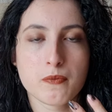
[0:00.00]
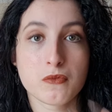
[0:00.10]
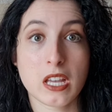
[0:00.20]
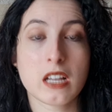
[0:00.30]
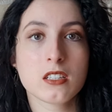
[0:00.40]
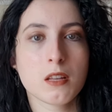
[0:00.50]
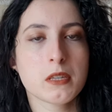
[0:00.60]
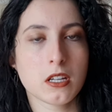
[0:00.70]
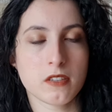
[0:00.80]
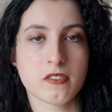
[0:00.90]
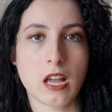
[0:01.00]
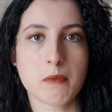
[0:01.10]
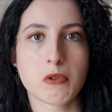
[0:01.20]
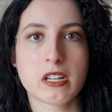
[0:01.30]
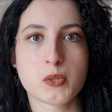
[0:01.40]
take a little bit of time
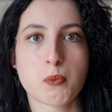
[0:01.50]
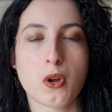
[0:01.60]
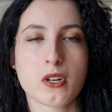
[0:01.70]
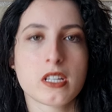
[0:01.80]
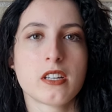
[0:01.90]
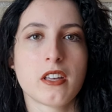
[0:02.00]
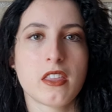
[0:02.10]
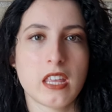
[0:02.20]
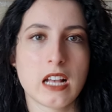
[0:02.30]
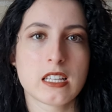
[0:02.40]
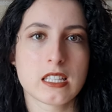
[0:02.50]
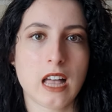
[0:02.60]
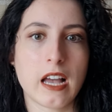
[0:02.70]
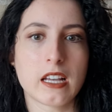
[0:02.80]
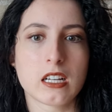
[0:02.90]
to explore things
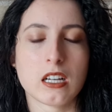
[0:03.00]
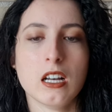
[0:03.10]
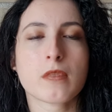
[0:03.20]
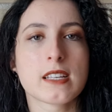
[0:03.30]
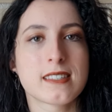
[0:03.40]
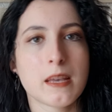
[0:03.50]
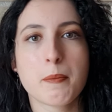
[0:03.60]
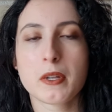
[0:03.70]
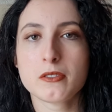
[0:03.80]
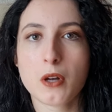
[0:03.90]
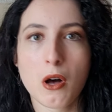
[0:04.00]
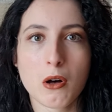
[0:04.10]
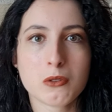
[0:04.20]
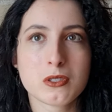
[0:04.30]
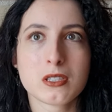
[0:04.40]
like Simple
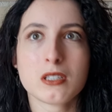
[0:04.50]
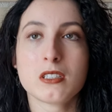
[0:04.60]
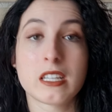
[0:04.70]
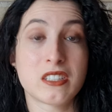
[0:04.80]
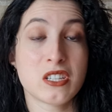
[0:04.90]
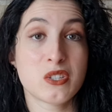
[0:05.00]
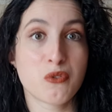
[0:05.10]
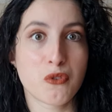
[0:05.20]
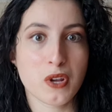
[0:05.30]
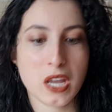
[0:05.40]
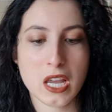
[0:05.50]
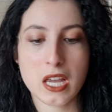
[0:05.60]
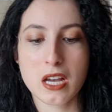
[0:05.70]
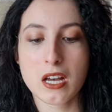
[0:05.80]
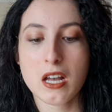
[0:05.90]
Note that is free,
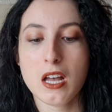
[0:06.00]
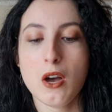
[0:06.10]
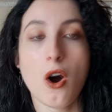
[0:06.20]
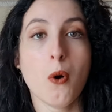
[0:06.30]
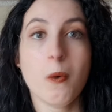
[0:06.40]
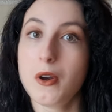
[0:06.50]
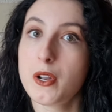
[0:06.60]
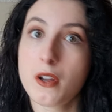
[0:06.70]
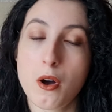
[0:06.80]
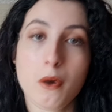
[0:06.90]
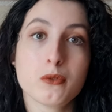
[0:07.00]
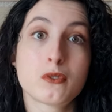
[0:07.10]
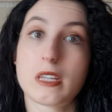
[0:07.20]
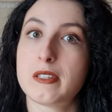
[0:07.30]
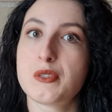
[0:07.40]
OneNote
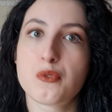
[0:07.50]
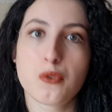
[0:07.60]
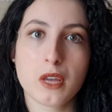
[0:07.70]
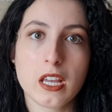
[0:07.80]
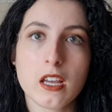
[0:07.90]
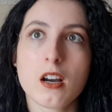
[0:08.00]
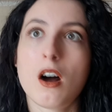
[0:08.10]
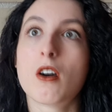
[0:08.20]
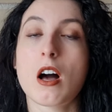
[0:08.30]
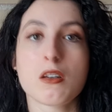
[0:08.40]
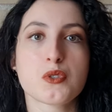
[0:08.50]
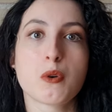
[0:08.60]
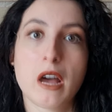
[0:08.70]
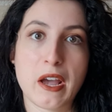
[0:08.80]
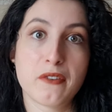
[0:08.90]
that is free, or also
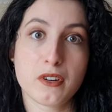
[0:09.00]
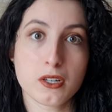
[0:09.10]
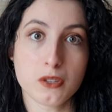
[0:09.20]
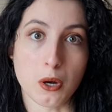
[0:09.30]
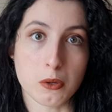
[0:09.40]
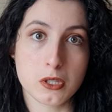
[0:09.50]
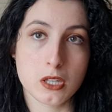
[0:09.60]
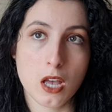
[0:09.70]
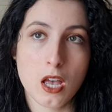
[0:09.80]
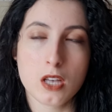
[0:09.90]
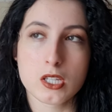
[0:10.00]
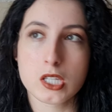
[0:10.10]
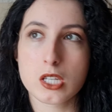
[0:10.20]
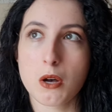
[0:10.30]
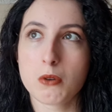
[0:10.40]
Evernote.
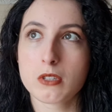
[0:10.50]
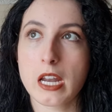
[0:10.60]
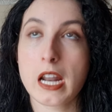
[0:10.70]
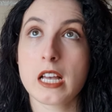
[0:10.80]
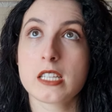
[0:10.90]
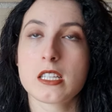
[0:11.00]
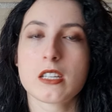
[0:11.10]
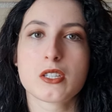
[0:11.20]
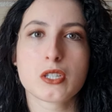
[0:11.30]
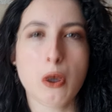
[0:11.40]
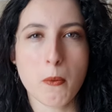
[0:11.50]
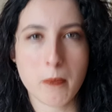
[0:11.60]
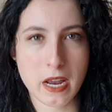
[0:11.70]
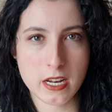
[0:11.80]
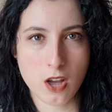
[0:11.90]
So there is so
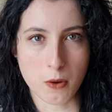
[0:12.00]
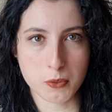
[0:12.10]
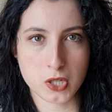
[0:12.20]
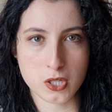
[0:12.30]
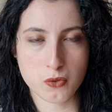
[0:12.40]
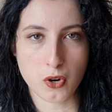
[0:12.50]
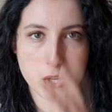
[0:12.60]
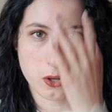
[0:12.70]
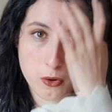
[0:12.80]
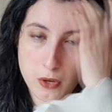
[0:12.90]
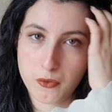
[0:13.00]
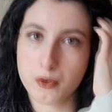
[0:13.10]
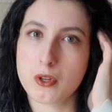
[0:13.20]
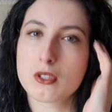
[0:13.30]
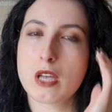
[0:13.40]
many options for you if you
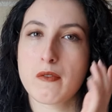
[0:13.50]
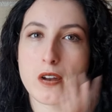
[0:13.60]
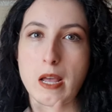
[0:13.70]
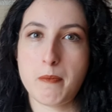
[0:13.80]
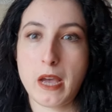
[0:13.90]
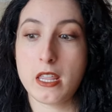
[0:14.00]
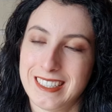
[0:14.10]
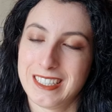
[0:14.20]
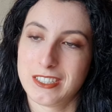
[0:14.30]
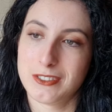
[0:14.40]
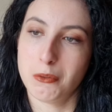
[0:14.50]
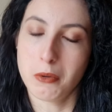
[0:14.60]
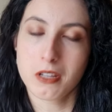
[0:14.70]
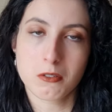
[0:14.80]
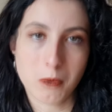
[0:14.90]
don't have an iPad. The
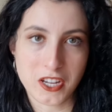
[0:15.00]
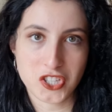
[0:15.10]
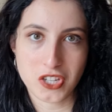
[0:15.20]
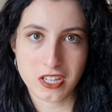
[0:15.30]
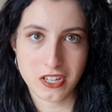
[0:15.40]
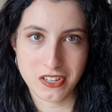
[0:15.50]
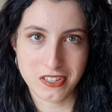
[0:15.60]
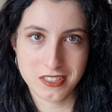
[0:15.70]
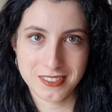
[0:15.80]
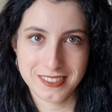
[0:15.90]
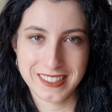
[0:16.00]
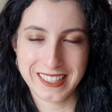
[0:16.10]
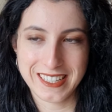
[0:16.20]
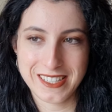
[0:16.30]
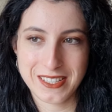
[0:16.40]
real question here
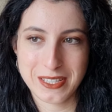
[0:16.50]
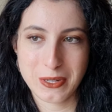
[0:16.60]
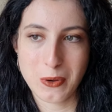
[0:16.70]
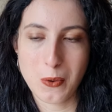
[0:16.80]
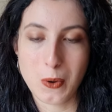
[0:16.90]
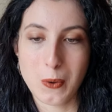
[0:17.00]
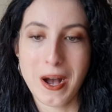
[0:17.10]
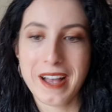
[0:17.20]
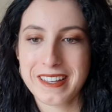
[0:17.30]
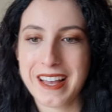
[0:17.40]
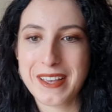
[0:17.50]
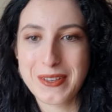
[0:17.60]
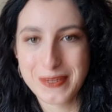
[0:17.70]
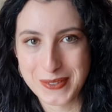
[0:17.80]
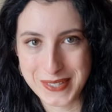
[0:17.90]
is why I
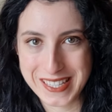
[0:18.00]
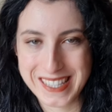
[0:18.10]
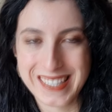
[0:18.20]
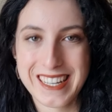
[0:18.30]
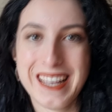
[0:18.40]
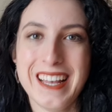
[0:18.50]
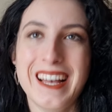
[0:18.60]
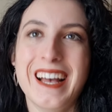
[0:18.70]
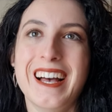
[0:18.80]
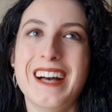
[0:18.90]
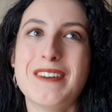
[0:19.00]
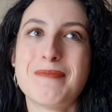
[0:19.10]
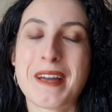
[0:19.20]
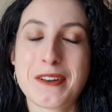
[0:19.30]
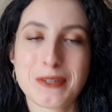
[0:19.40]
use
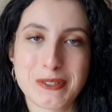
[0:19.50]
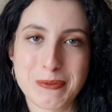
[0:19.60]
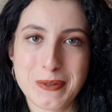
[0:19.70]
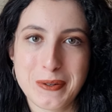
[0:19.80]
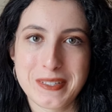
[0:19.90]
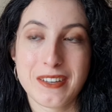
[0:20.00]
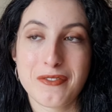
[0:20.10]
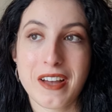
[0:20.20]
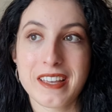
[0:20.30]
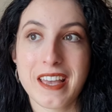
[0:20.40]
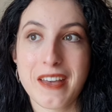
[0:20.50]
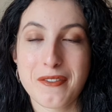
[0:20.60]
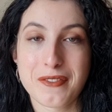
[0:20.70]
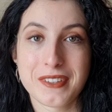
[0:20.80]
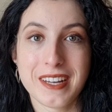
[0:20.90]
my notebooks if I
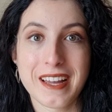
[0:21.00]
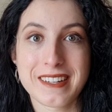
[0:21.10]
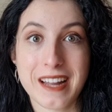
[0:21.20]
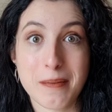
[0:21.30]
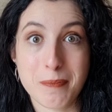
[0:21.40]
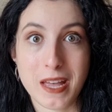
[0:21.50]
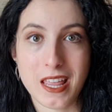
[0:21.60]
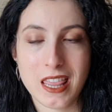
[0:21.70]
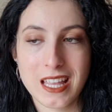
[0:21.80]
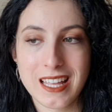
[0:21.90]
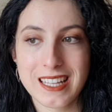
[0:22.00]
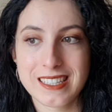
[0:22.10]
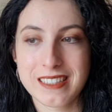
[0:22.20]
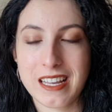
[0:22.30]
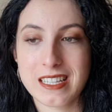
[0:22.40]
have an iPad
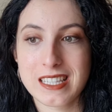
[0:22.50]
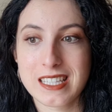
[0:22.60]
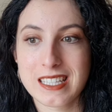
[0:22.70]
that